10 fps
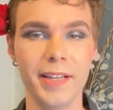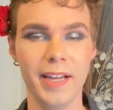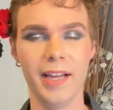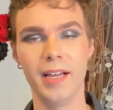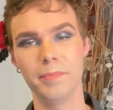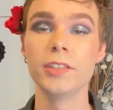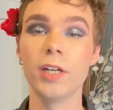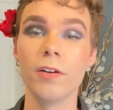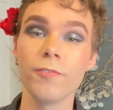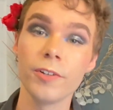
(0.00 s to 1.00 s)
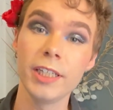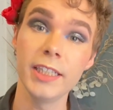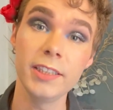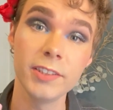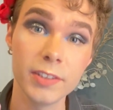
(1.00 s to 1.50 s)
Don't
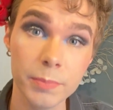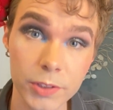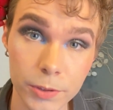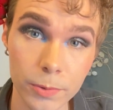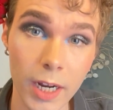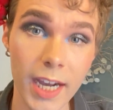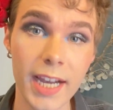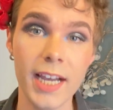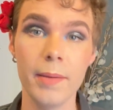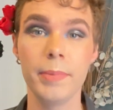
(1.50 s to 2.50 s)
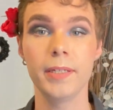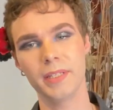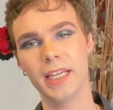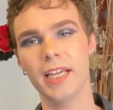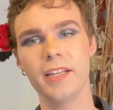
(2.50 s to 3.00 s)
forget to subscribe
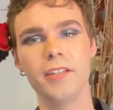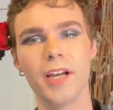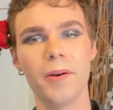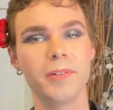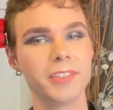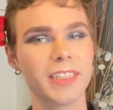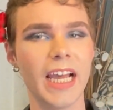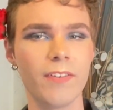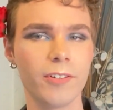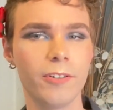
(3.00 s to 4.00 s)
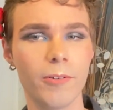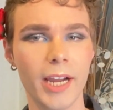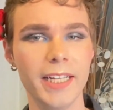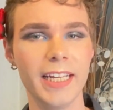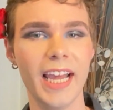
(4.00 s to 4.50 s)
and, you know, just have a
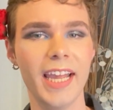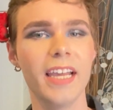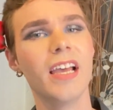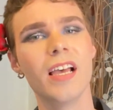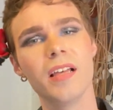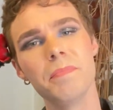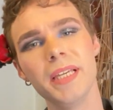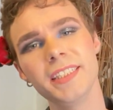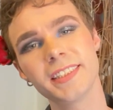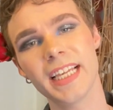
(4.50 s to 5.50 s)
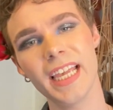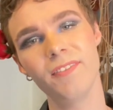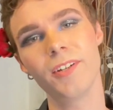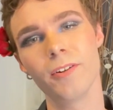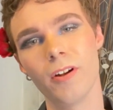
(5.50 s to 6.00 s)
great day. Be
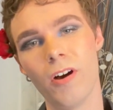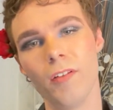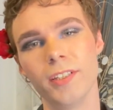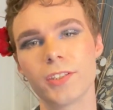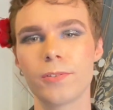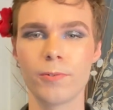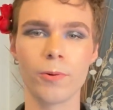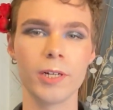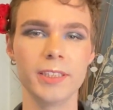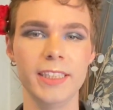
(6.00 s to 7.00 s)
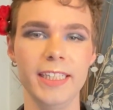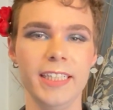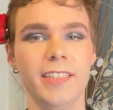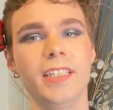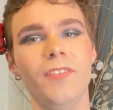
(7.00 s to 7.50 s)
safe during all this quarantine
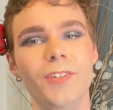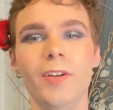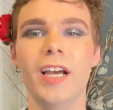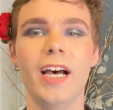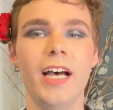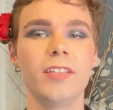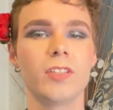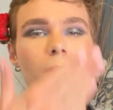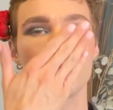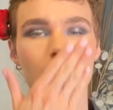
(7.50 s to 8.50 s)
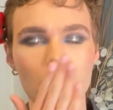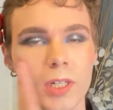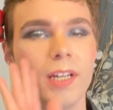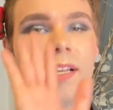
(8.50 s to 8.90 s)
and love you guys. Mwah.